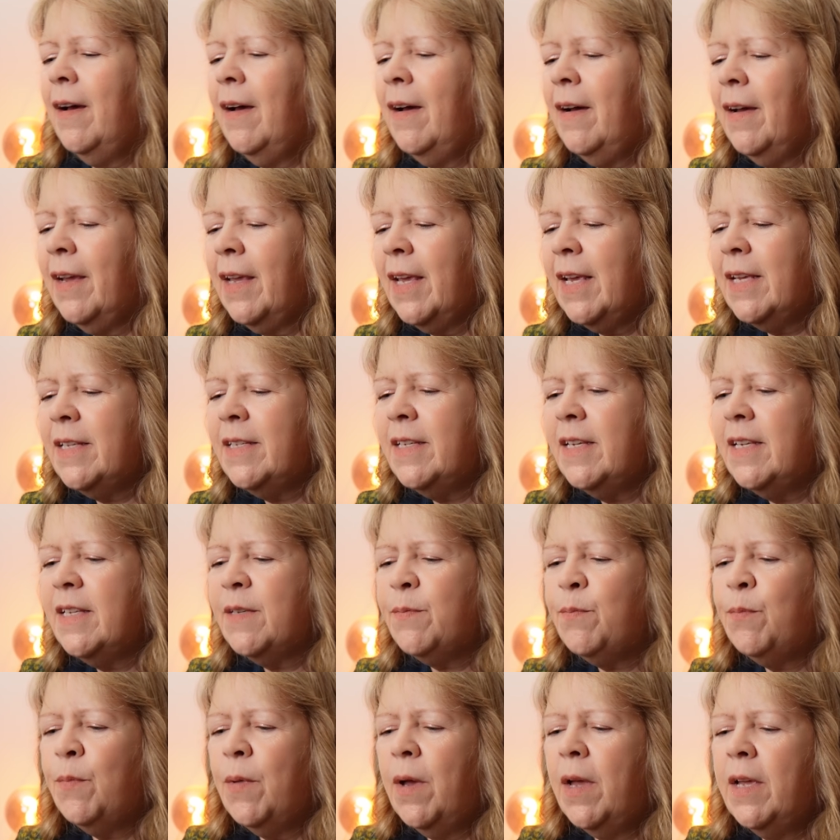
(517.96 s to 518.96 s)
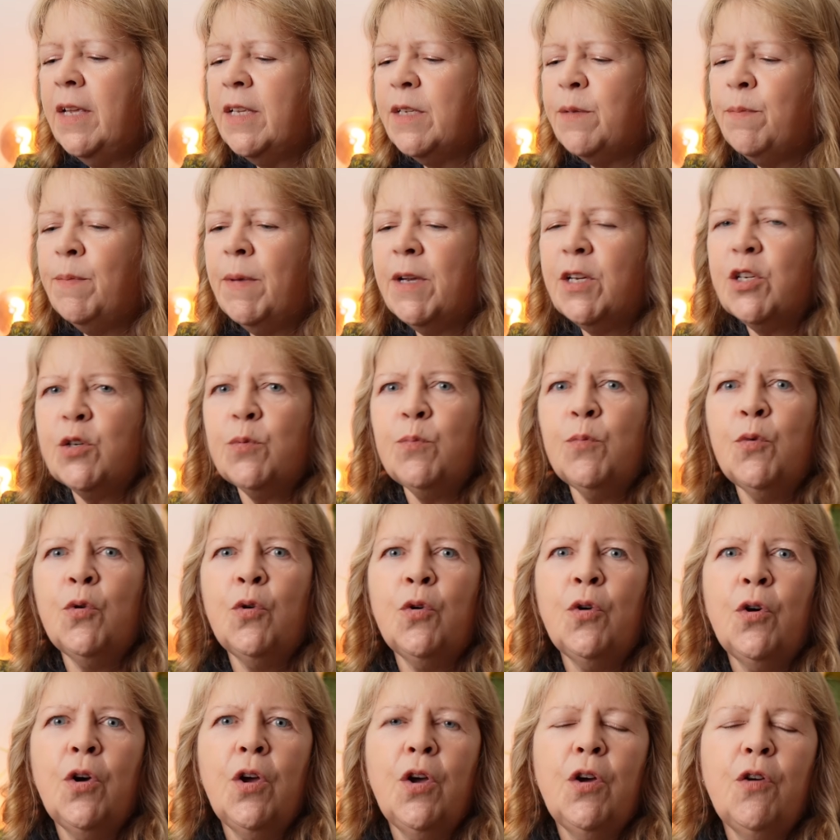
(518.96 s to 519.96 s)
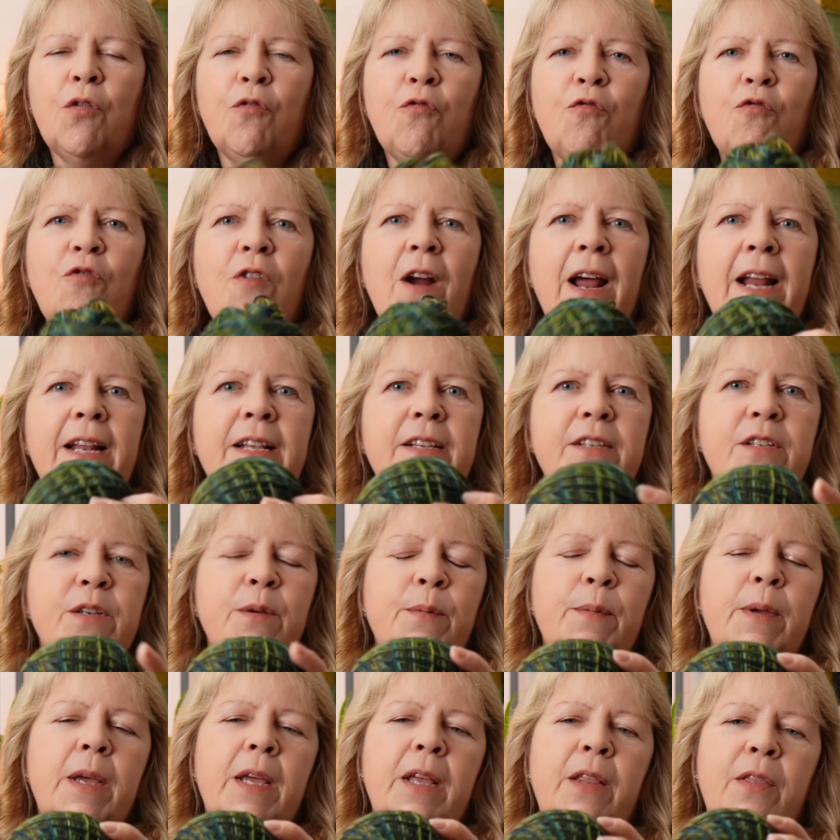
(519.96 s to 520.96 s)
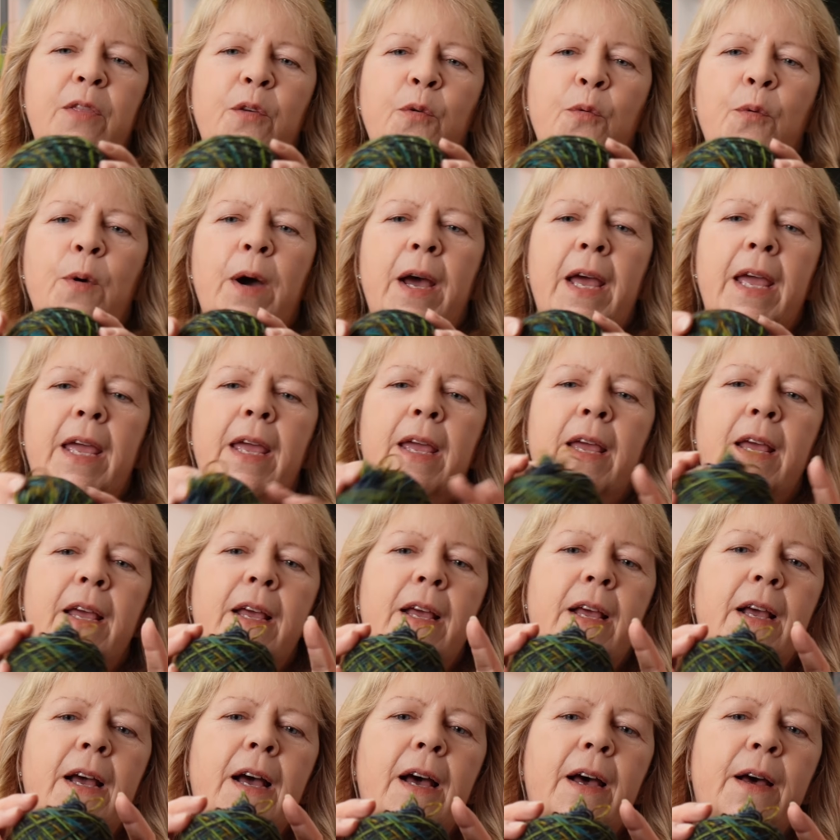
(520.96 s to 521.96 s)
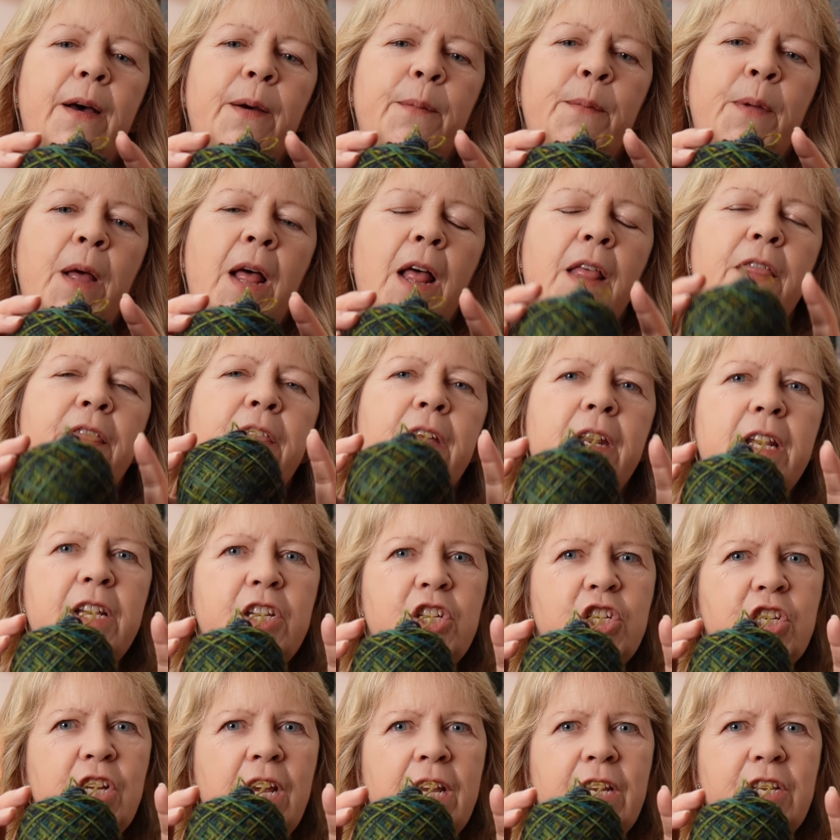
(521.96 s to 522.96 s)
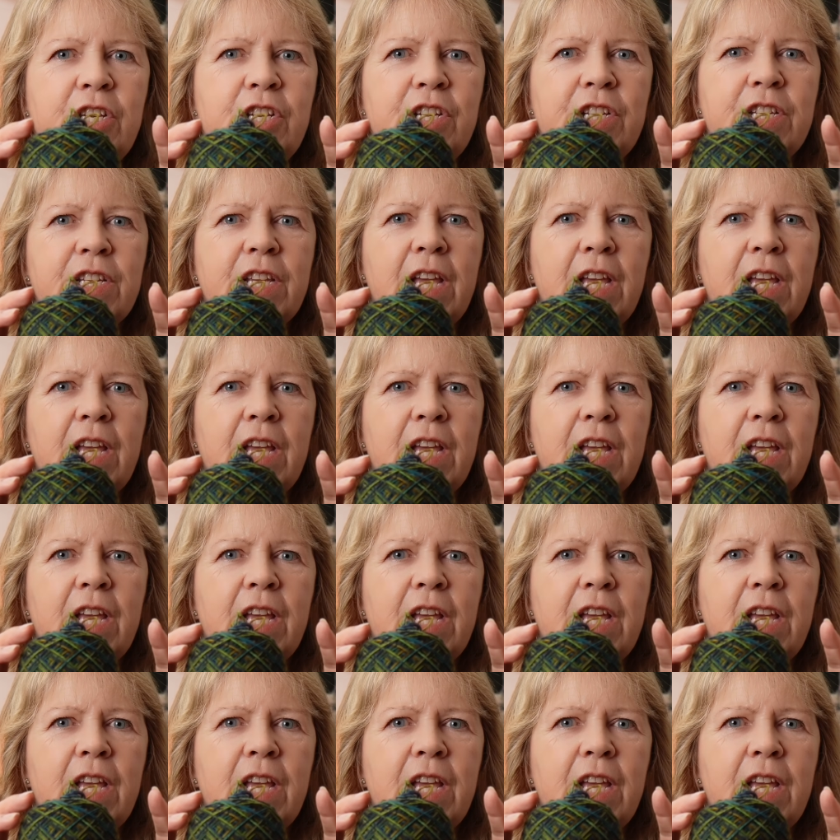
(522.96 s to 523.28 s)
I guess it's much more random in the way that it changes